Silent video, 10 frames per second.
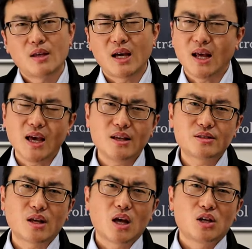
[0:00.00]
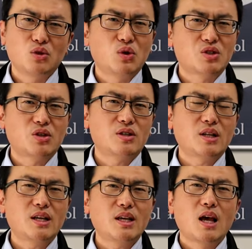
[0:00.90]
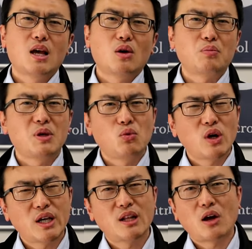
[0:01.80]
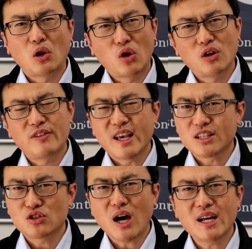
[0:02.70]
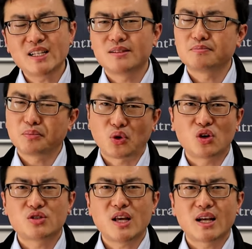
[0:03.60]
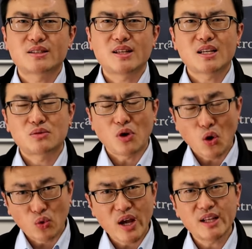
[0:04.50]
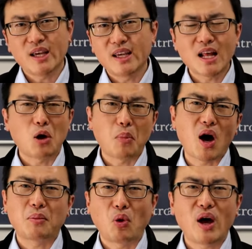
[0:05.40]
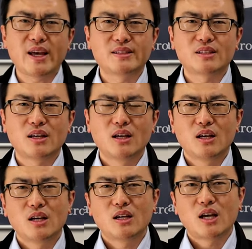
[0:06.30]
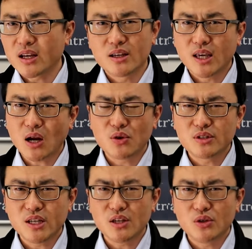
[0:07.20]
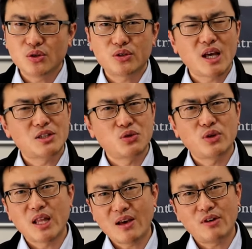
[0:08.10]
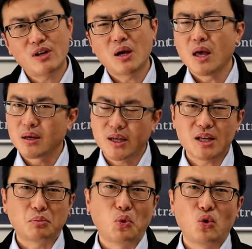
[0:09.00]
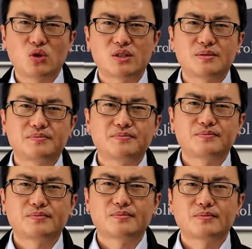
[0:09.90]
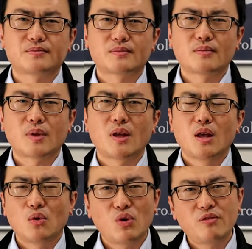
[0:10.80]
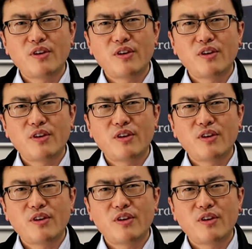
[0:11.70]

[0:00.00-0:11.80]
At ACE, you will certainly be working on a lot of exciting projects that's already in our pipelines. I can guarantee you that you will never get bored. We